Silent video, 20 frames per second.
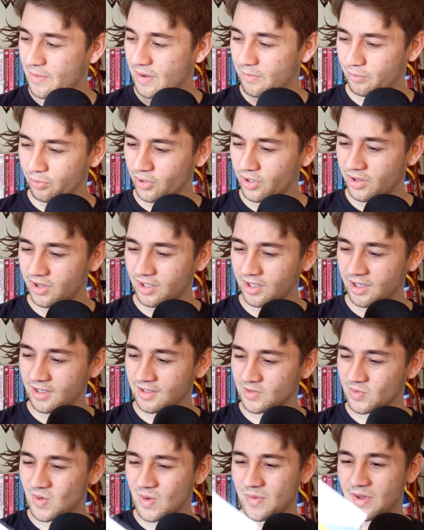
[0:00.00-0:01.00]
by breathing
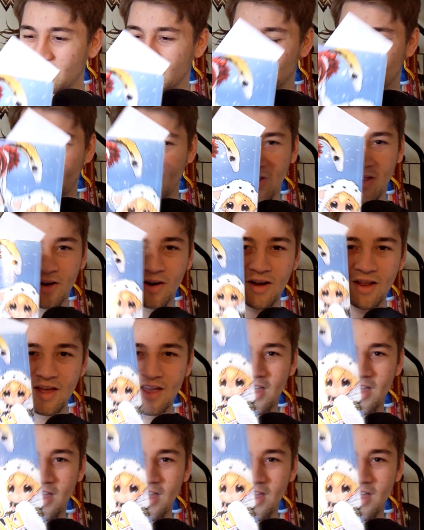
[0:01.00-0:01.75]
into him. It was weird,